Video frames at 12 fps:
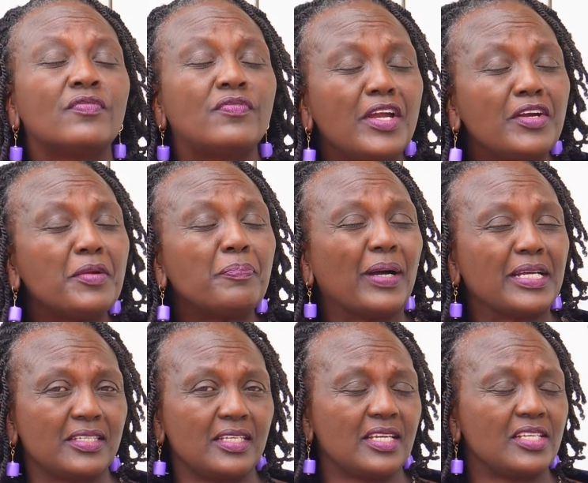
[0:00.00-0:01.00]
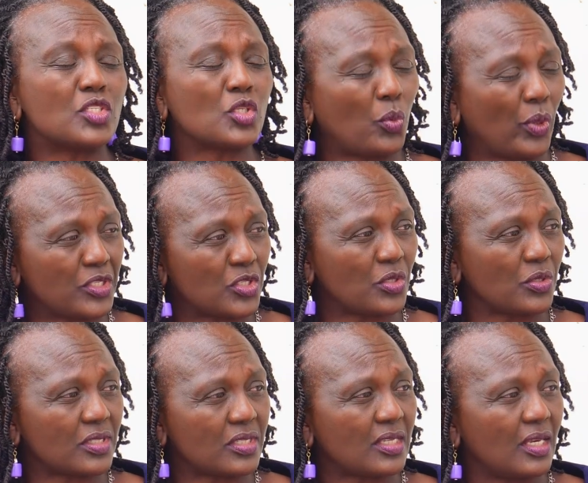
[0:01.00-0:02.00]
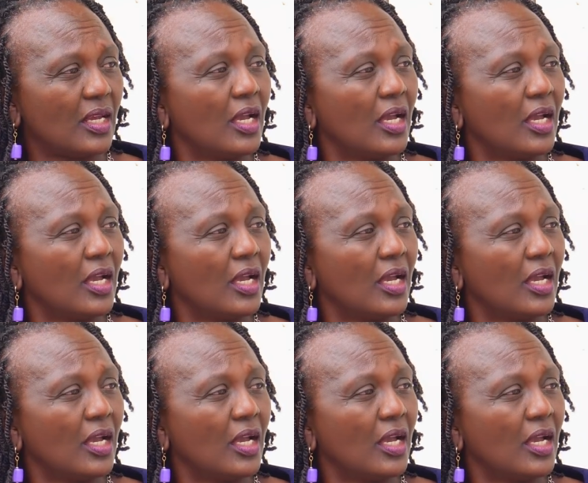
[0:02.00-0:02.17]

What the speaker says: very pertinent questions.